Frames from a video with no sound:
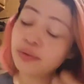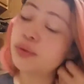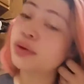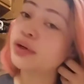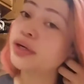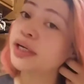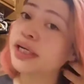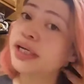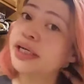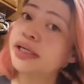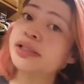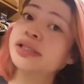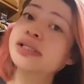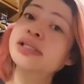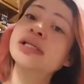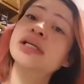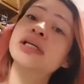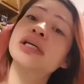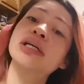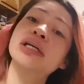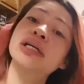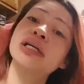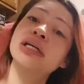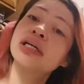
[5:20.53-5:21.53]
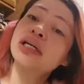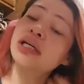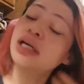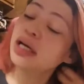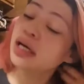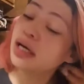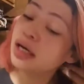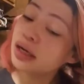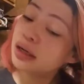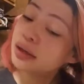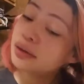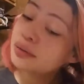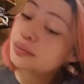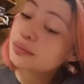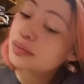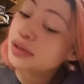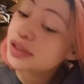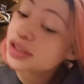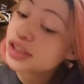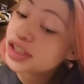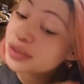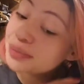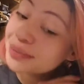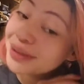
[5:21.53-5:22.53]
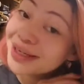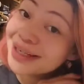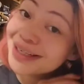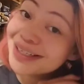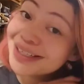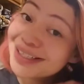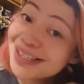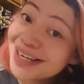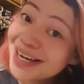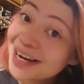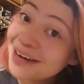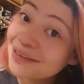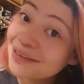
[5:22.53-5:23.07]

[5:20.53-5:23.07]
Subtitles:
40s, but she managed to